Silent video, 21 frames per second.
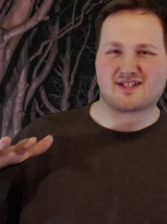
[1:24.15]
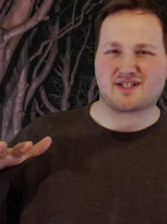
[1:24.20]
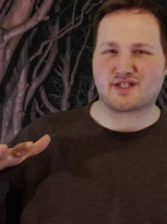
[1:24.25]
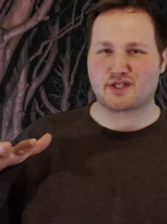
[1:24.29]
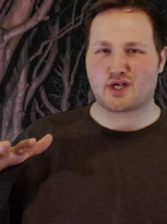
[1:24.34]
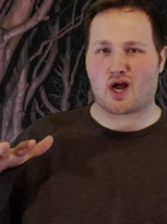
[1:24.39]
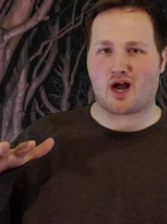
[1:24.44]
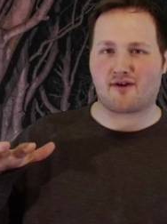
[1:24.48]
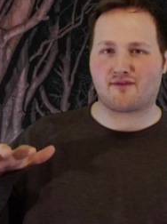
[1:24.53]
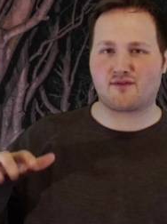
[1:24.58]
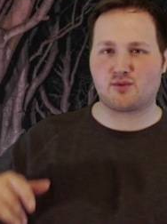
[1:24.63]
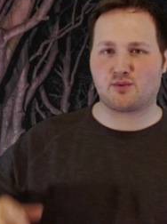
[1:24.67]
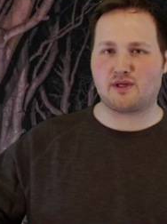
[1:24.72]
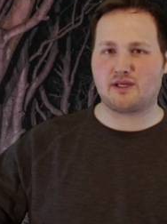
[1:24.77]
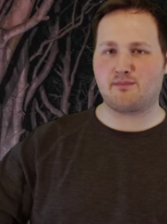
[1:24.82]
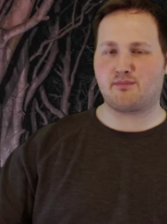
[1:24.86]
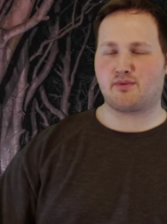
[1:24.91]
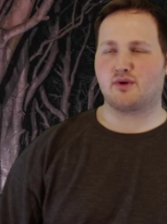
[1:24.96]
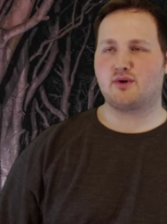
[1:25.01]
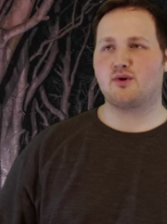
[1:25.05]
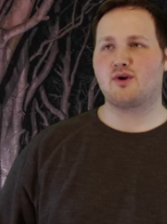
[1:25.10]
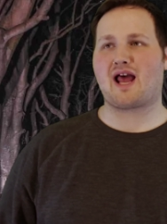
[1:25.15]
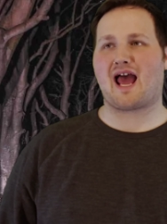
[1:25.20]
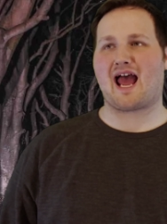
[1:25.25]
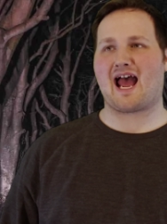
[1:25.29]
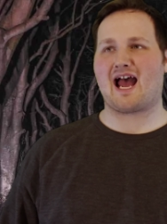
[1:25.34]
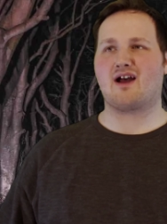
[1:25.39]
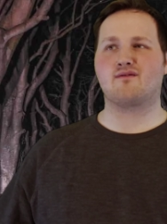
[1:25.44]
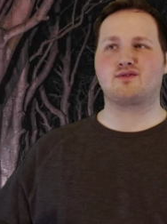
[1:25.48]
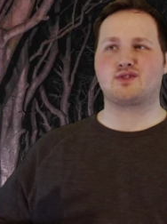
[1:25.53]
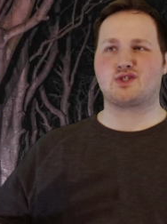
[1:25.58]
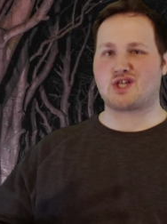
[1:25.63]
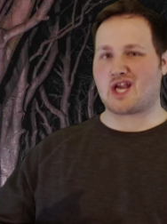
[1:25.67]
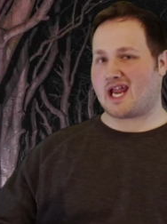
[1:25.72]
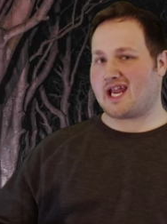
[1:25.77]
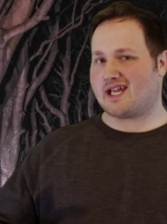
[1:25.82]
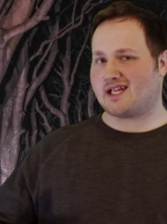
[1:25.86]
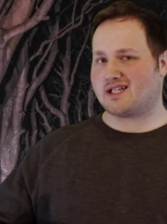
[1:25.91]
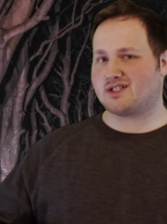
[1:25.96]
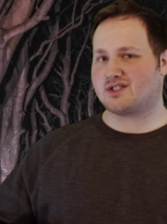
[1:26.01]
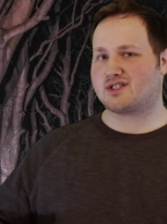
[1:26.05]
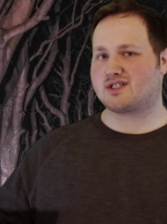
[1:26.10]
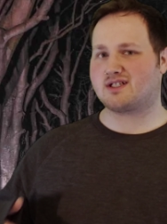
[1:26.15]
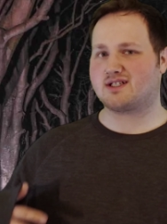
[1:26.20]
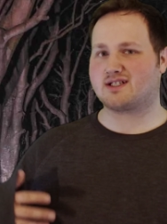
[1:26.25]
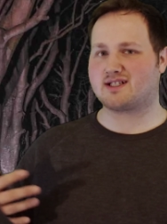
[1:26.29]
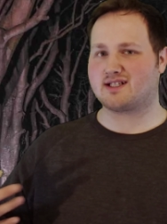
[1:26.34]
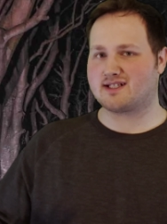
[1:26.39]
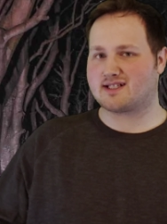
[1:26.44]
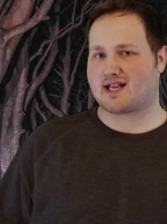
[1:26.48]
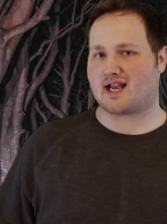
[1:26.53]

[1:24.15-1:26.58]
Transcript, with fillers: soft reboot have changed